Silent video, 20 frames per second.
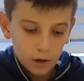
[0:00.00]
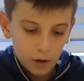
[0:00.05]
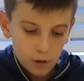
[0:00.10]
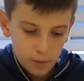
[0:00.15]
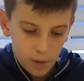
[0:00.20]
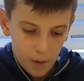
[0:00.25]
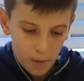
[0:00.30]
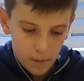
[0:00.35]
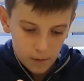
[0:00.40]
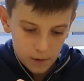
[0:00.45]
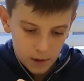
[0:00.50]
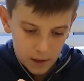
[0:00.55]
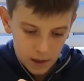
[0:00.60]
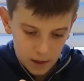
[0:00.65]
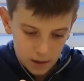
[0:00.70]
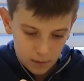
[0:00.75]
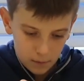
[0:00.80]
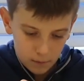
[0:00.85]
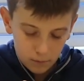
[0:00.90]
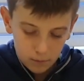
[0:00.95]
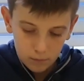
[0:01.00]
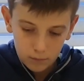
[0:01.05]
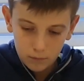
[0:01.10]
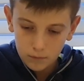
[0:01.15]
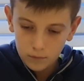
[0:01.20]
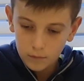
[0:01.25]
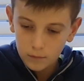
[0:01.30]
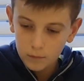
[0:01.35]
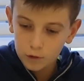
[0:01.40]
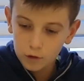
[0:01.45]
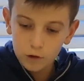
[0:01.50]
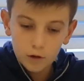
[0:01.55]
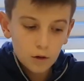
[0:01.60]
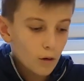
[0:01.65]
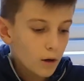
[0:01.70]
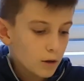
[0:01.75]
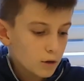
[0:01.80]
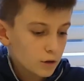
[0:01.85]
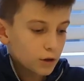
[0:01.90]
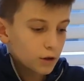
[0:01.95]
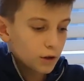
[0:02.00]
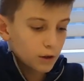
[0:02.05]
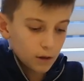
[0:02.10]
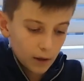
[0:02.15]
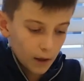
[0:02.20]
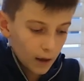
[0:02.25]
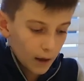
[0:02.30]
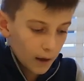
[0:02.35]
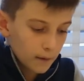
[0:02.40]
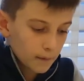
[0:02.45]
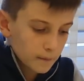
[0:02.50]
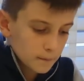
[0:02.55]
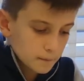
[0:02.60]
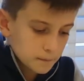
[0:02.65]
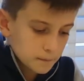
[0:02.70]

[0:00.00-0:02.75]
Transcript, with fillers: There's probably 200 in there.